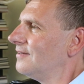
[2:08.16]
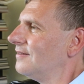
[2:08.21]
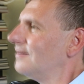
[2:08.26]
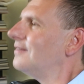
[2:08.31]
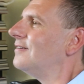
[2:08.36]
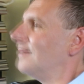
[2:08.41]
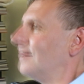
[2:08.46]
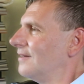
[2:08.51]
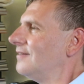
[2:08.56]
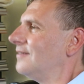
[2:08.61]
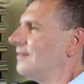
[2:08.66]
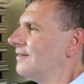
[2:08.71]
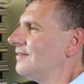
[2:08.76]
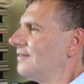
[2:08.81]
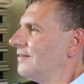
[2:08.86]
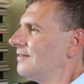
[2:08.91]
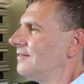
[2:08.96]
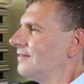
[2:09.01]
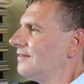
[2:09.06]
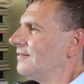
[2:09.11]
Because you got a
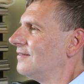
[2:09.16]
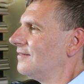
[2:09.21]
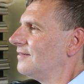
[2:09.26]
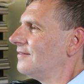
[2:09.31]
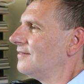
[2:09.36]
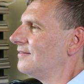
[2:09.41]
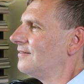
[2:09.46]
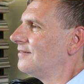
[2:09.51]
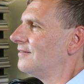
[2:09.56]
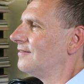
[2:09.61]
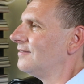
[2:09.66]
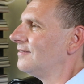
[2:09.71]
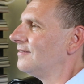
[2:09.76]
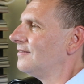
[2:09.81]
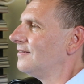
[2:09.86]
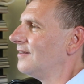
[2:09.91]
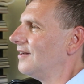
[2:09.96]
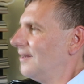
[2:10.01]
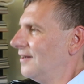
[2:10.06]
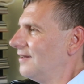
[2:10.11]
beginning, a middle, and an
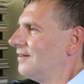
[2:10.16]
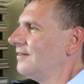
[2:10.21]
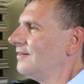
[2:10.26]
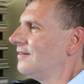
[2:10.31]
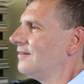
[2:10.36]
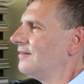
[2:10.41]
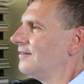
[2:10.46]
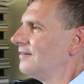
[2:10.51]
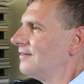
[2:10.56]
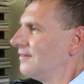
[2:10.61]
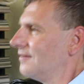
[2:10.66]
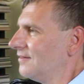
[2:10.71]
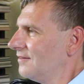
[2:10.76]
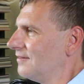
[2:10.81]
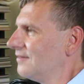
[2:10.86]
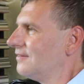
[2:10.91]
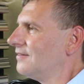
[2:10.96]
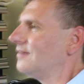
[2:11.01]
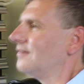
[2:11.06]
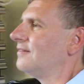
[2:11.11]
end. Mm-hmm. And I
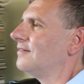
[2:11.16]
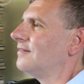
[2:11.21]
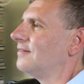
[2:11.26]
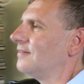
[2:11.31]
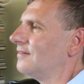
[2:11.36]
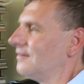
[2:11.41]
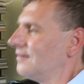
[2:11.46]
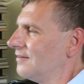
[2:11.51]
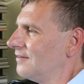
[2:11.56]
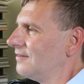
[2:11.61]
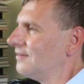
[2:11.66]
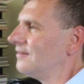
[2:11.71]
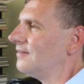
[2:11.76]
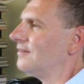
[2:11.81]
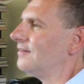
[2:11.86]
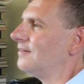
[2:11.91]
think if you can do it on the